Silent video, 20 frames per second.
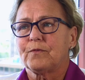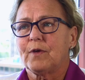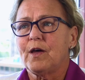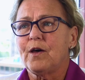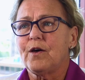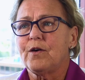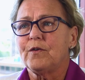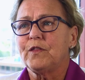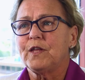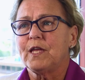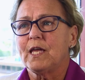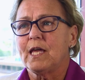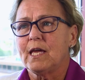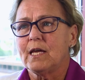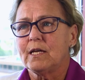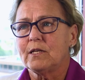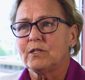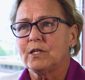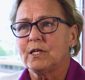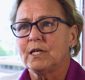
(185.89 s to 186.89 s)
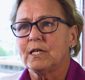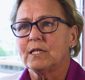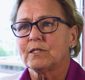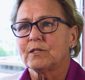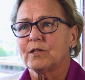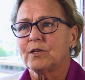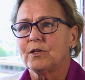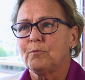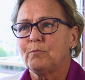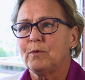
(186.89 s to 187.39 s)
Healthy Aging is
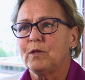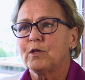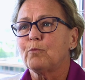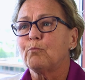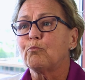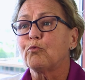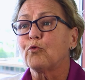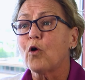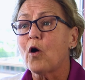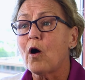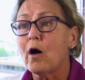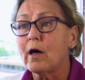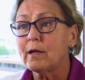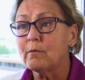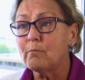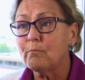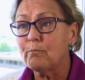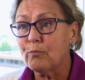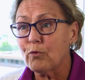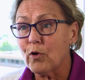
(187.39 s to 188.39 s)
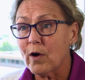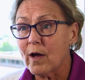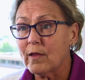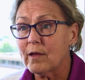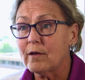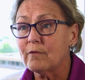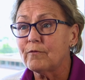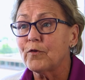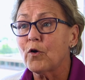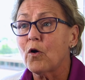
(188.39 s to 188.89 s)
going to be the broad
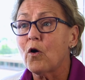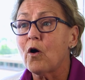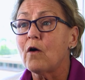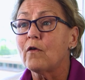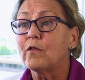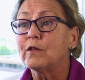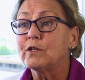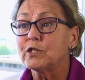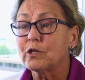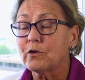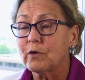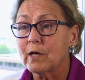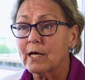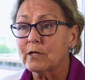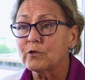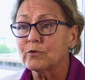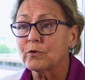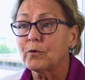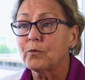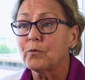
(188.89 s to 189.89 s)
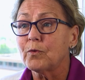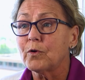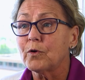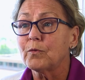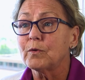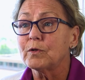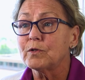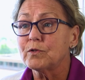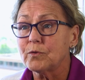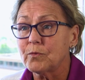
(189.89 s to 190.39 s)
umbrella for all the geriatric work
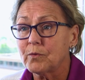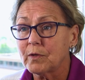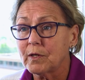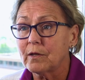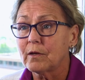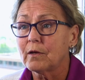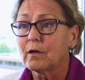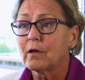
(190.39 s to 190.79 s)
we're doing.